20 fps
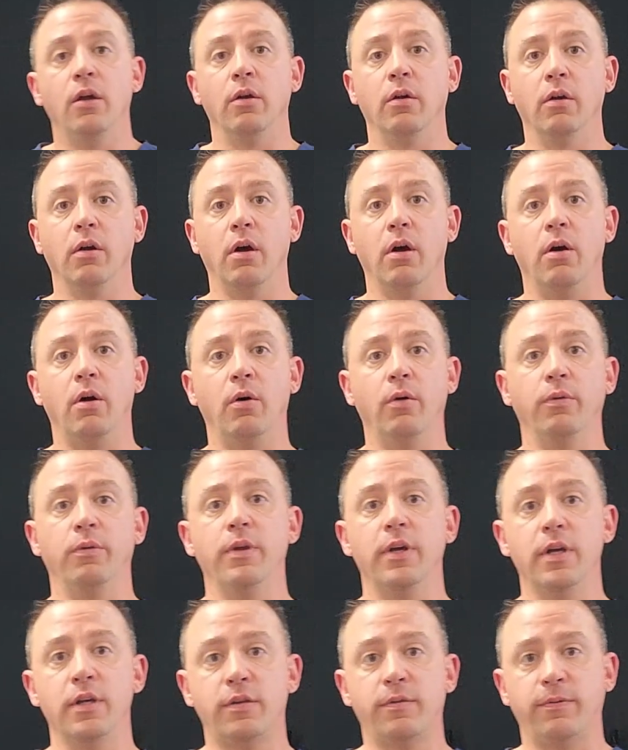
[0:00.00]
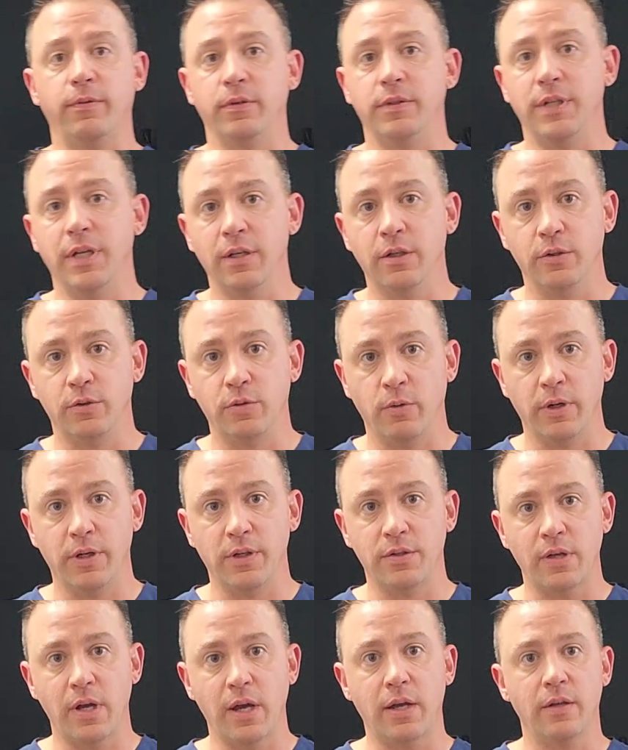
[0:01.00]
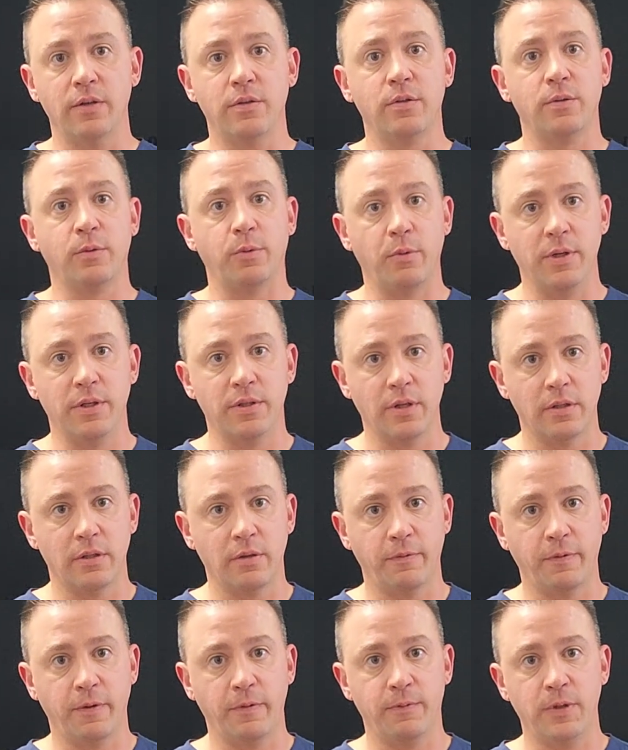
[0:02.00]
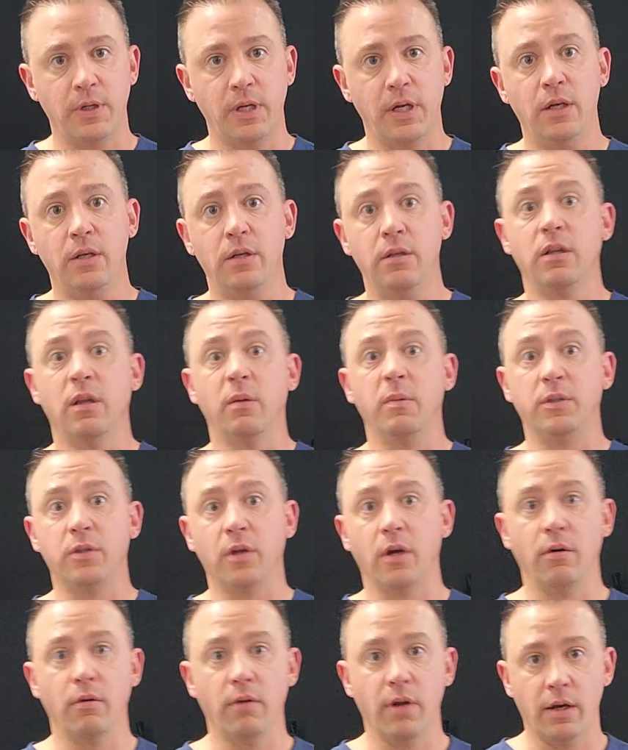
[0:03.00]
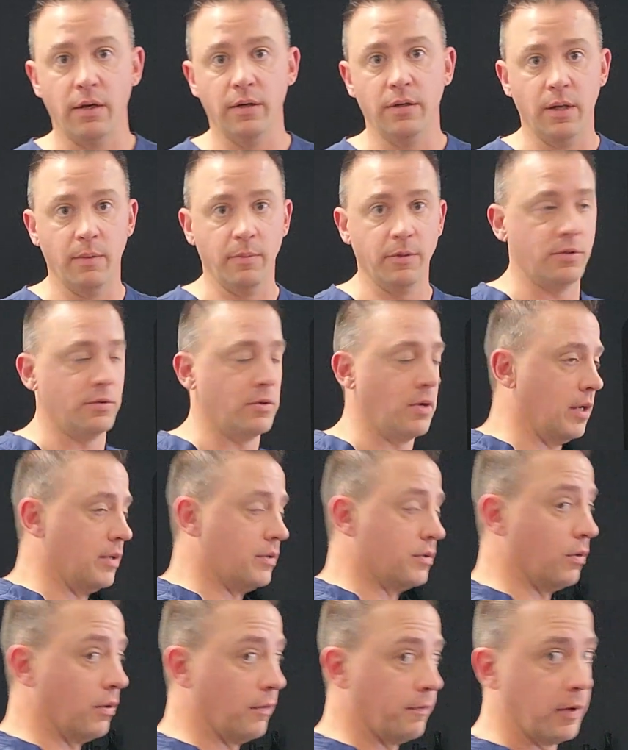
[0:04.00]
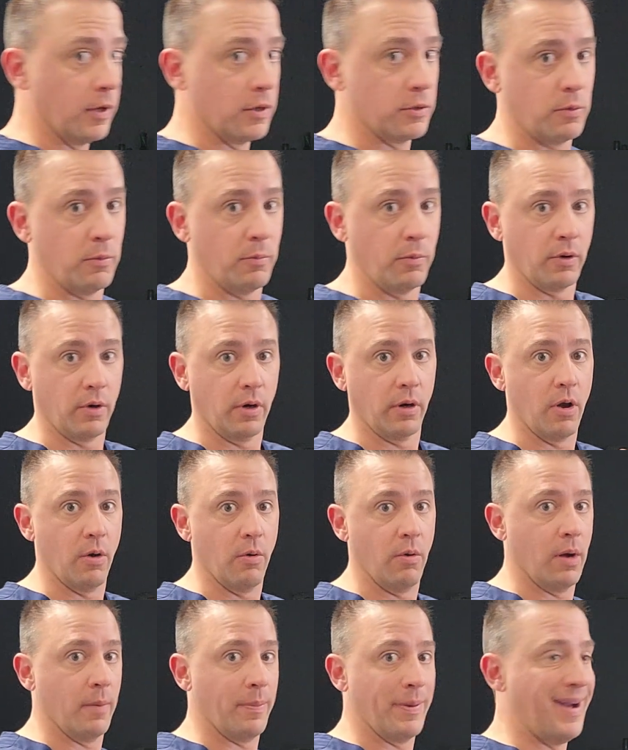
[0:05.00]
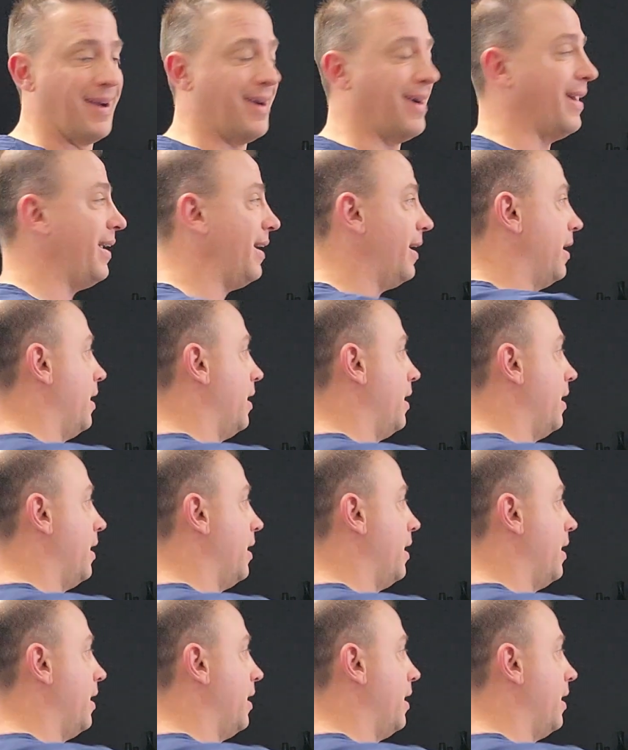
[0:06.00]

You're going to hold this for 10 to 20 seconds, 3 sets of 15. Let me turn around and demonstrate. So the first one, we're going to go up high.